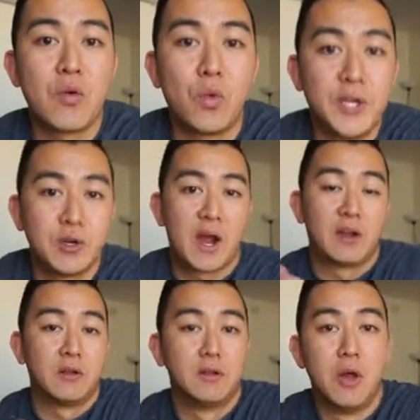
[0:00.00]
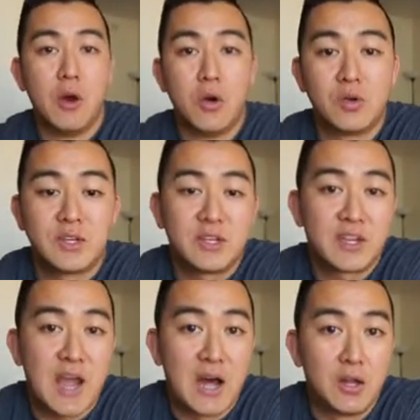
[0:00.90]
when you're at a low
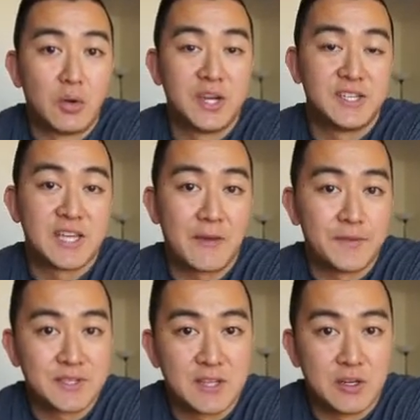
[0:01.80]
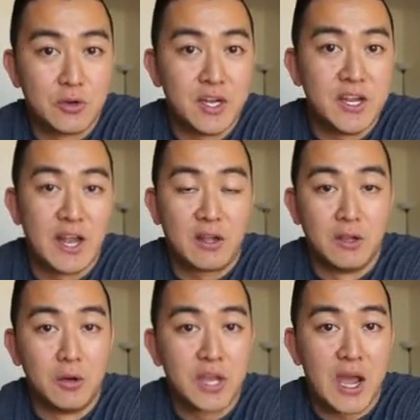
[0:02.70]
calorie deficit, you're eating at
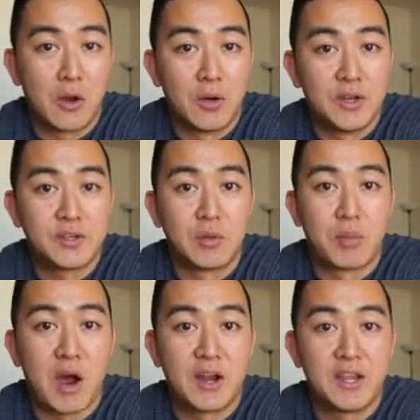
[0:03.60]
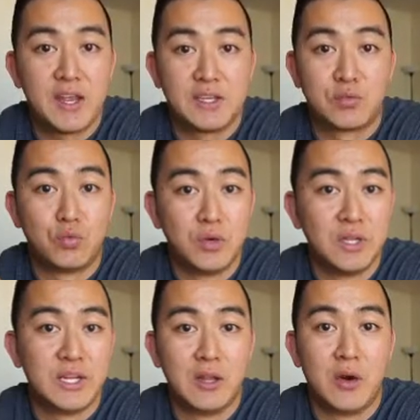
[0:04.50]
low calories, your body is
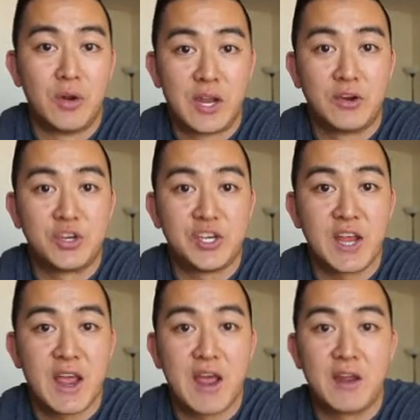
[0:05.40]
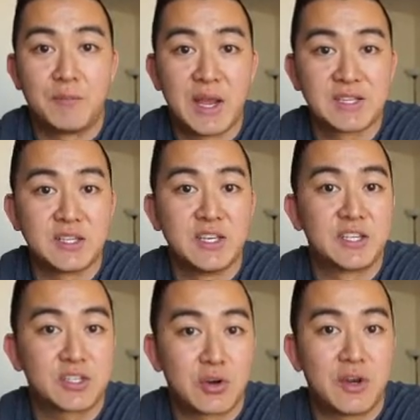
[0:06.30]
really low in energy and basically
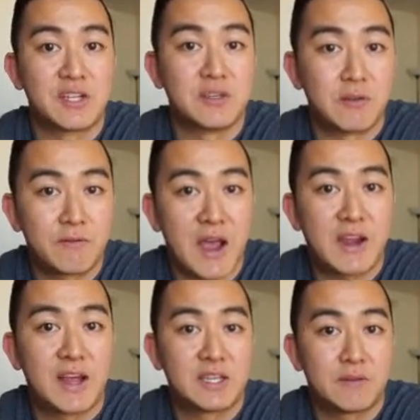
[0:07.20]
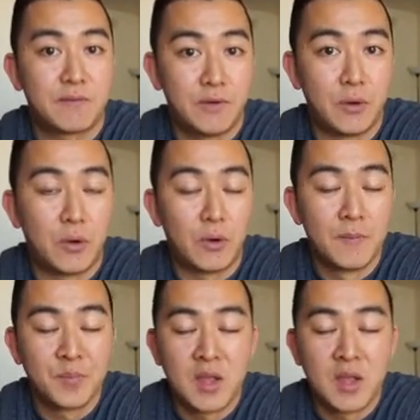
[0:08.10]
it's turning to fat as fuel.